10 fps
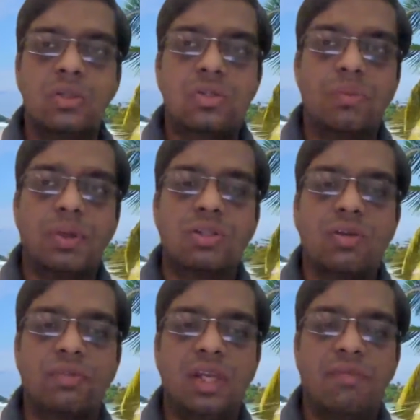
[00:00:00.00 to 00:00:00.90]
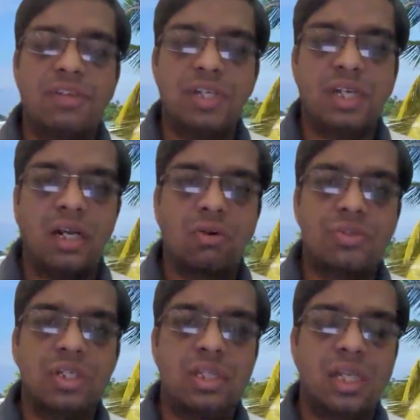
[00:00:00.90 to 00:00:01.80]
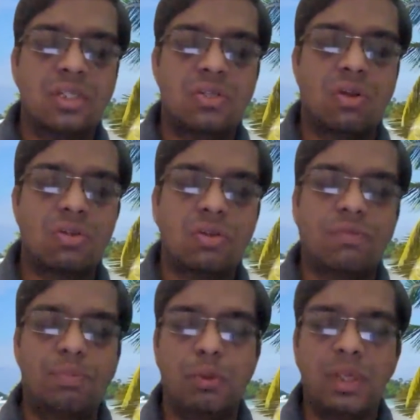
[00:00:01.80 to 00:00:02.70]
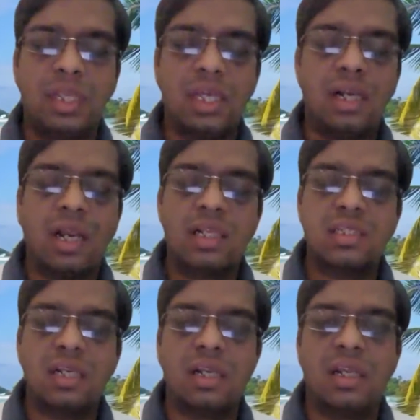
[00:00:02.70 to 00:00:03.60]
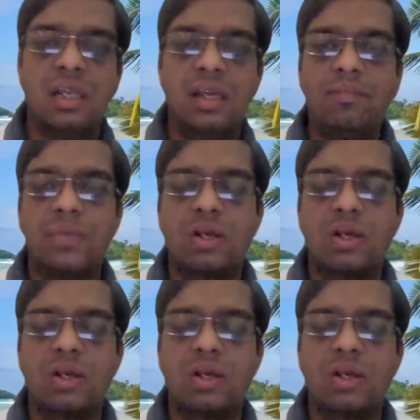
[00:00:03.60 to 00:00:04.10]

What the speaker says: So because of the deficient androgen, there is loss of pubic hair, axillary hair.